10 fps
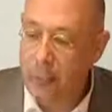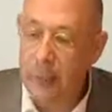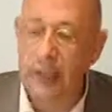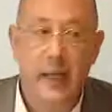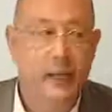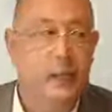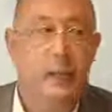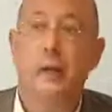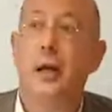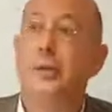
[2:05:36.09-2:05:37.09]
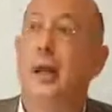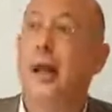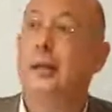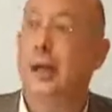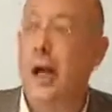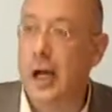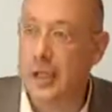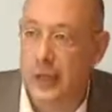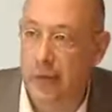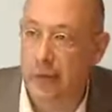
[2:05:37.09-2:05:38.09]
but let's try to
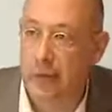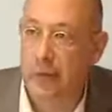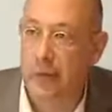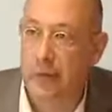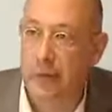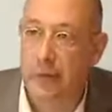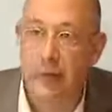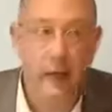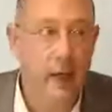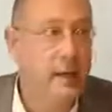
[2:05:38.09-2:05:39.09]
enlarge it, right?